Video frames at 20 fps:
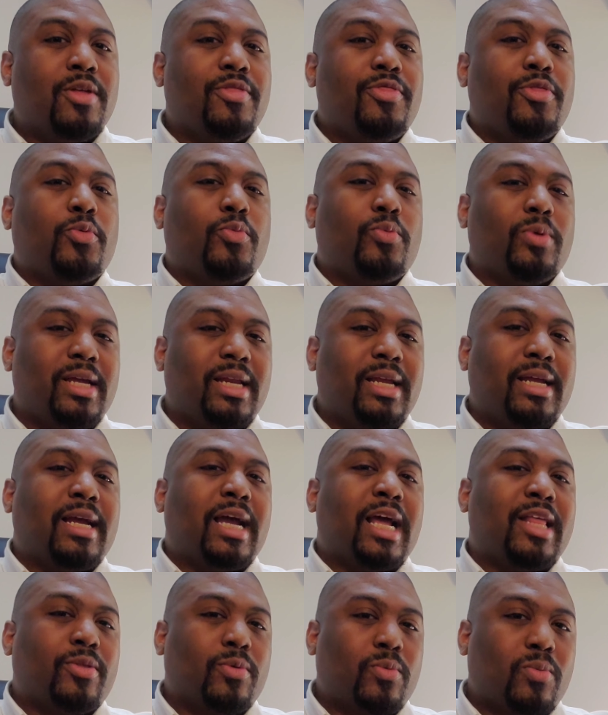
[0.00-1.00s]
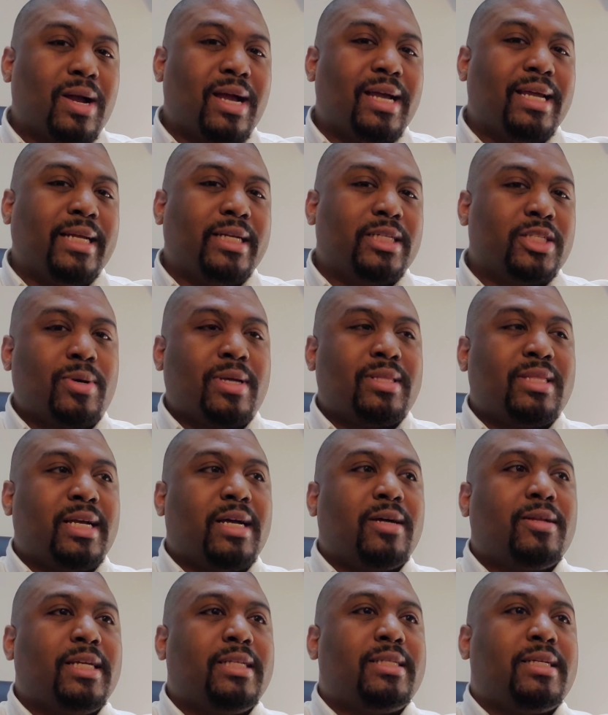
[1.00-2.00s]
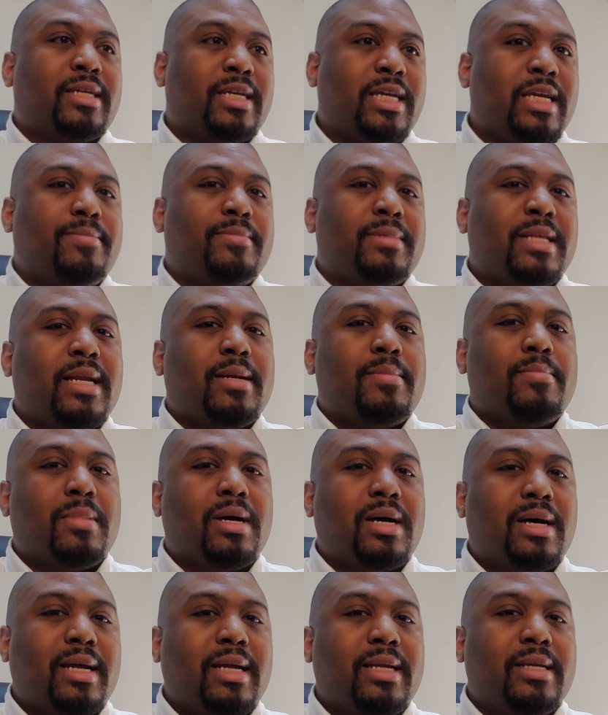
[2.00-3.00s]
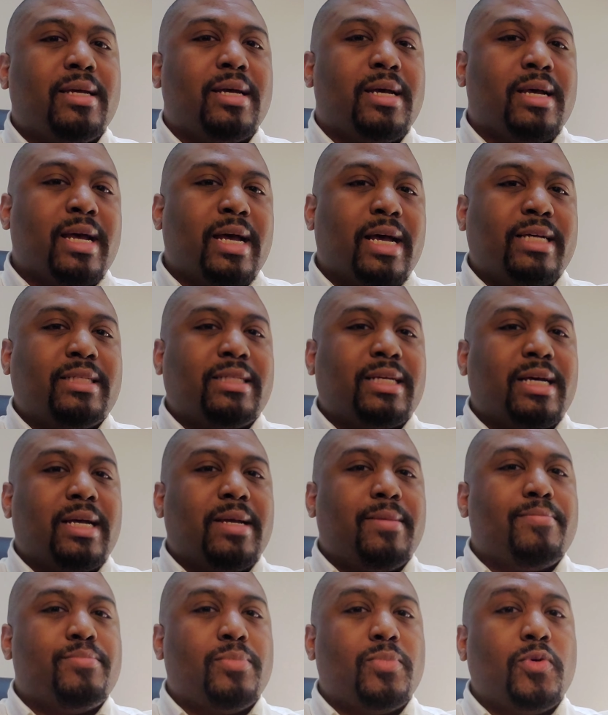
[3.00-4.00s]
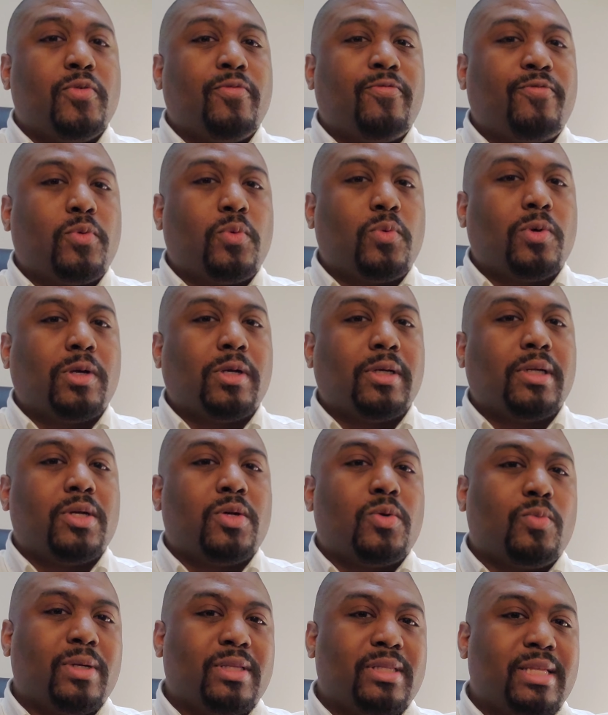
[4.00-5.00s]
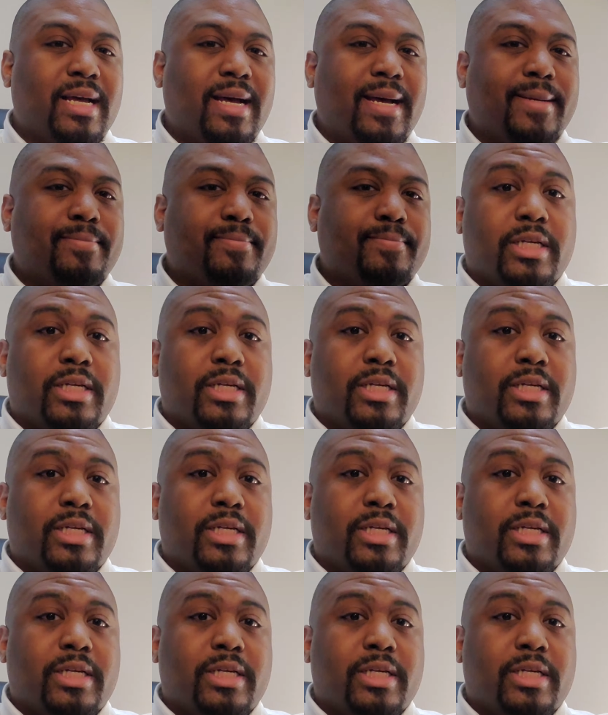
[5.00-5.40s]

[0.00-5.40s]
the reading and the writing. So I think I'll need to keep that in mind as I move forward with that.